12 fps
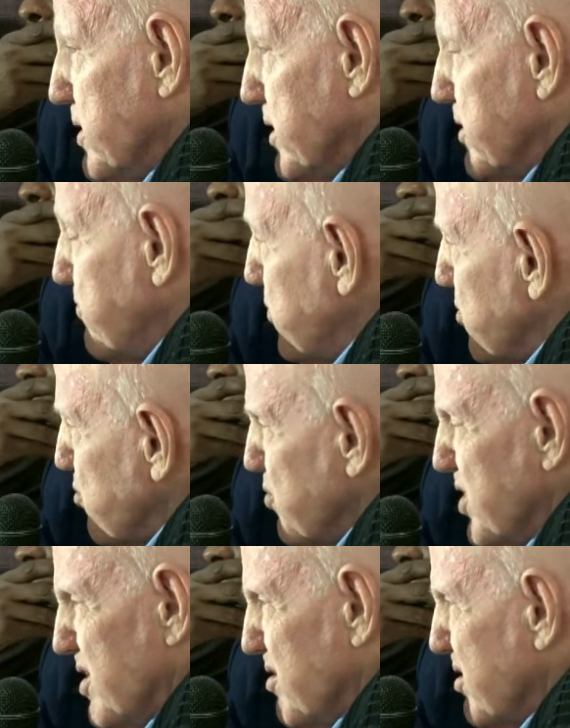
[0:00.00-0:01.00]
And if you're
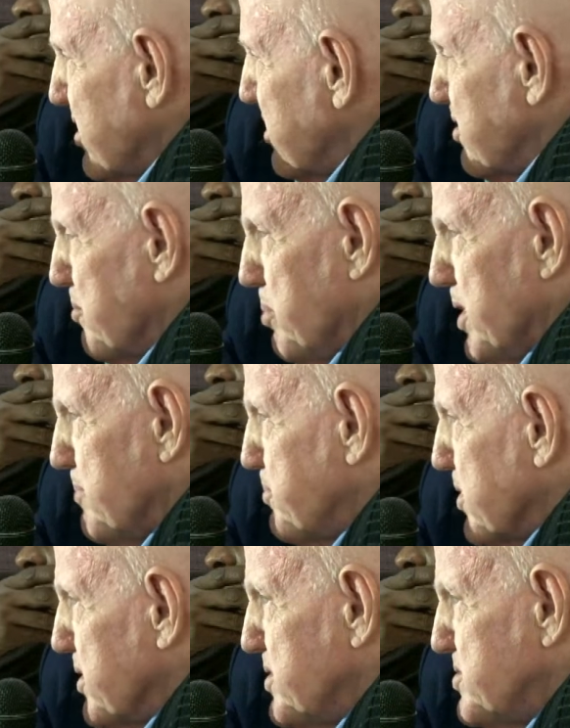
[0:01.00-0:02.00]
really looking at a
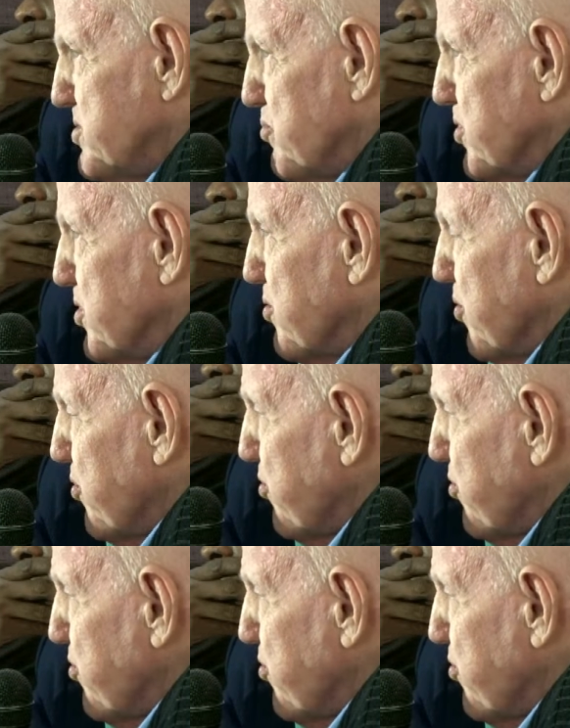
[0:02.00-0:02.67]
population where you're